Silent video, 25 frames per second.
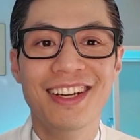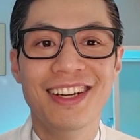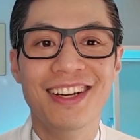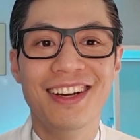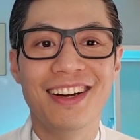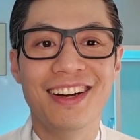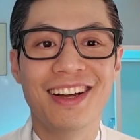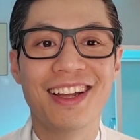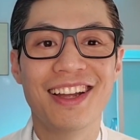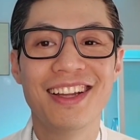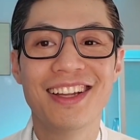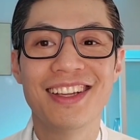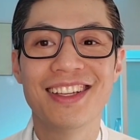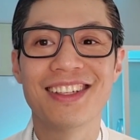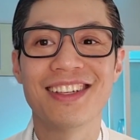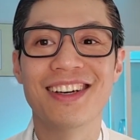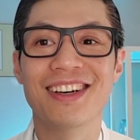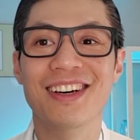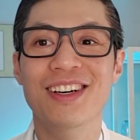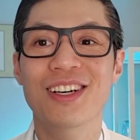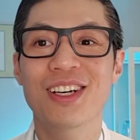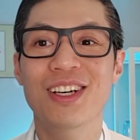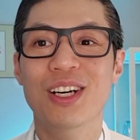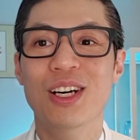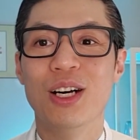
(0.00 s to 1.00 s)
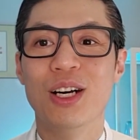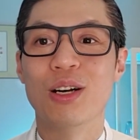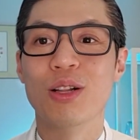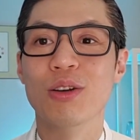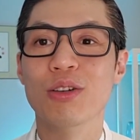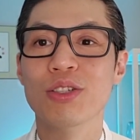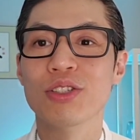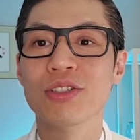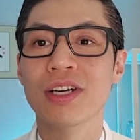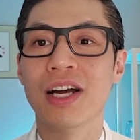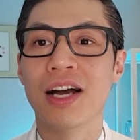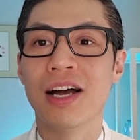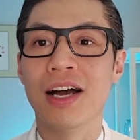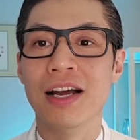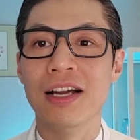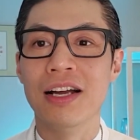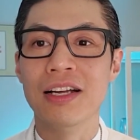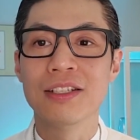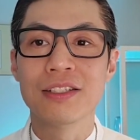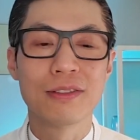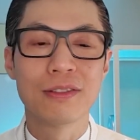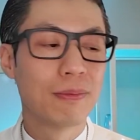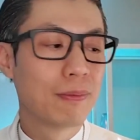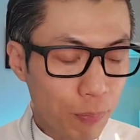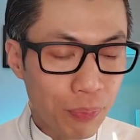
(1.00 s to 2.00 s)
Okay, so close your
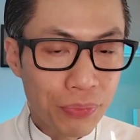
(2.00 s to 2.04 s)
eyes